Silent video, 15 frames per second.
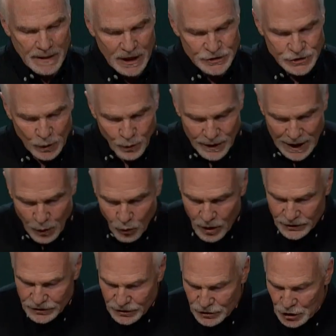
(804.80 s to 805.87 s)
And so, what I
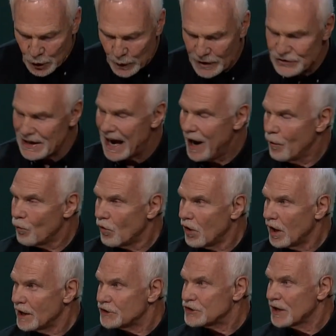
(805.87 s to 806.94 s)
want to do is, I
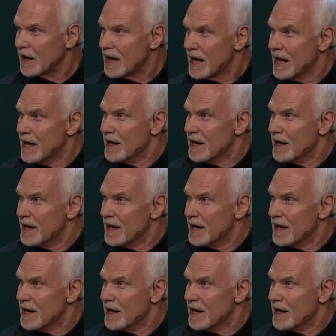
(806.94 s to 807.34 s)
want to,